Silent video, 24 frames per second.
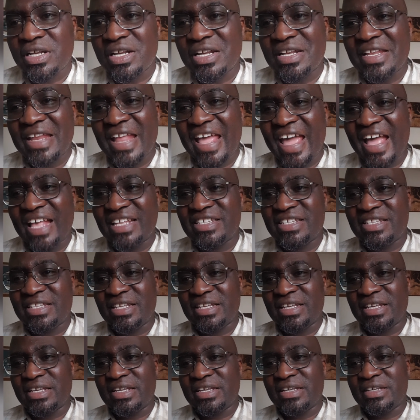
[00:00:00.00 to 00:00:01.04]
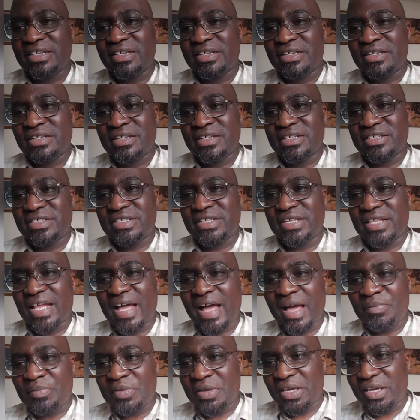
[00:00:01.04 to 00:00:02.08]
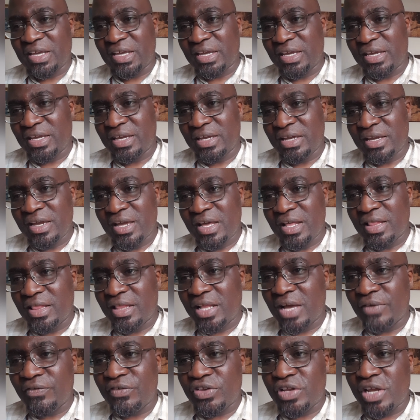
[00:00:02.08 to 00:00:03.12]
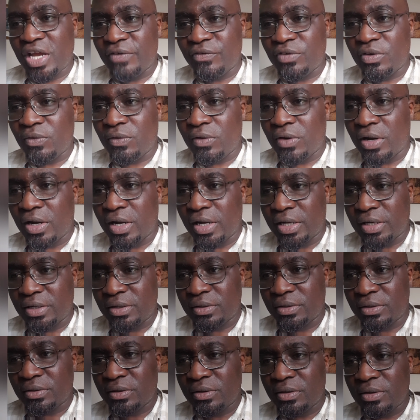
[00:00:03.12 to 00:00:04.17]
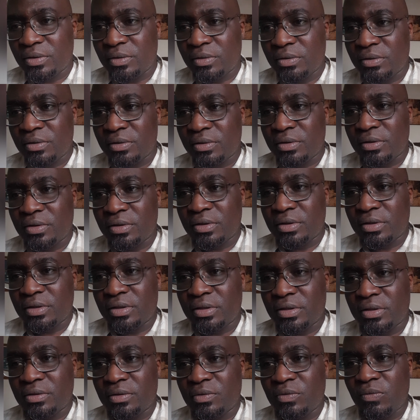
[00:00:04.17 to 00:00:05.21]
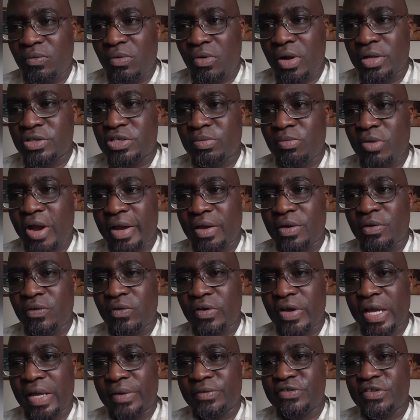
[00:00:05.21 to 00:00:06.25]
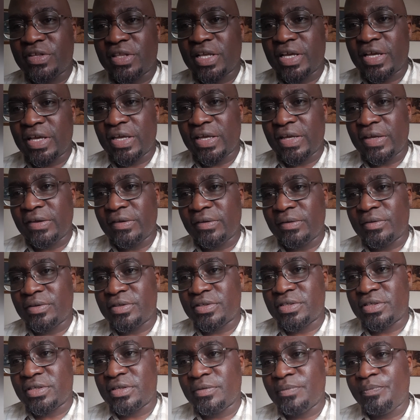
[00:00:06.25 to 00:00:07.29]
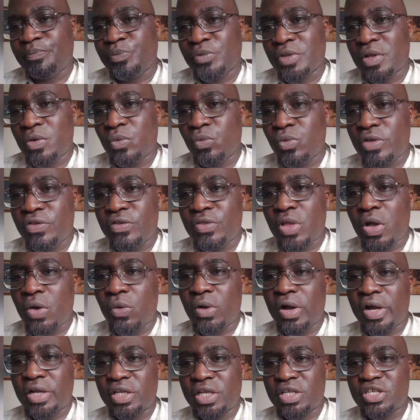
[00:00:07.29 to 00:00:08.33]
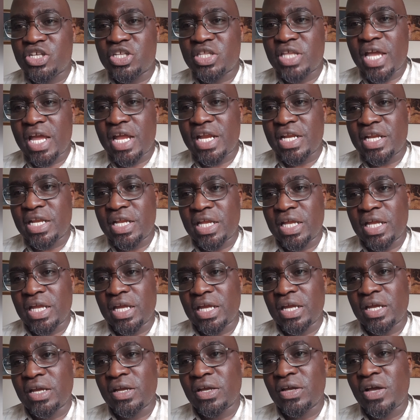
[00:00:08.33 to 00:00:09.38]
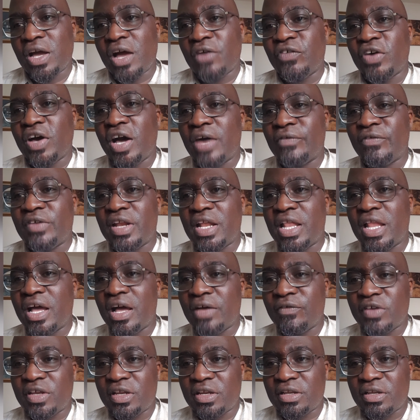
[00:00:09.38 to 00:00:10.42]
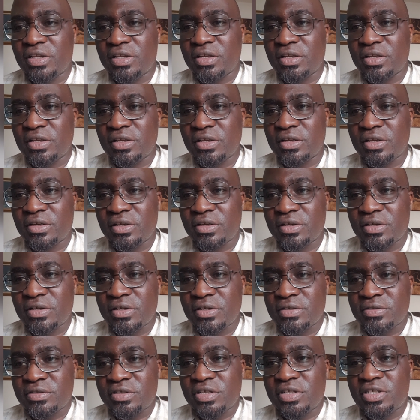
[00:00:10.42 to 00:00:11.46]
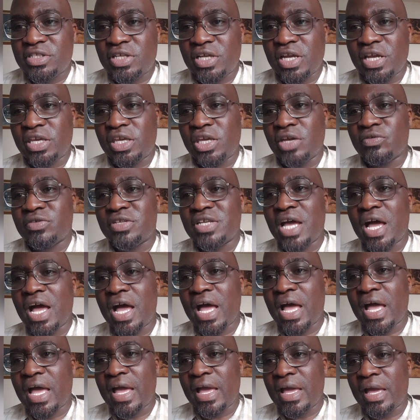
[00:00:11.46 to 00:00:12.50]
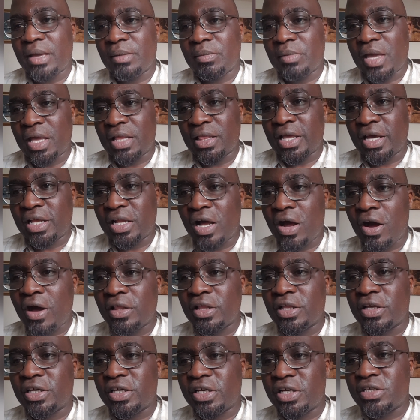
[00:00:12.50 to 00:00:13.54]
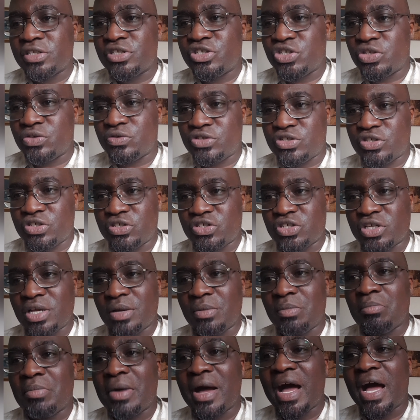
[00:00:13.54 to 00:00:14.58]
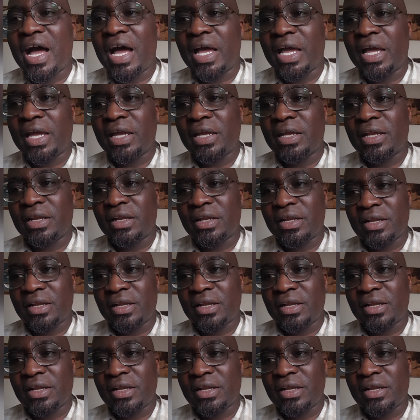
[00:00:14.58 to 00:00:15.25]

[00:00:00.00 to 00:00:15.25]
Nasty, sloppy, loving everyone. Wants microwave slaves with no understanding of oven loving. To take your time and let all the good juices combine.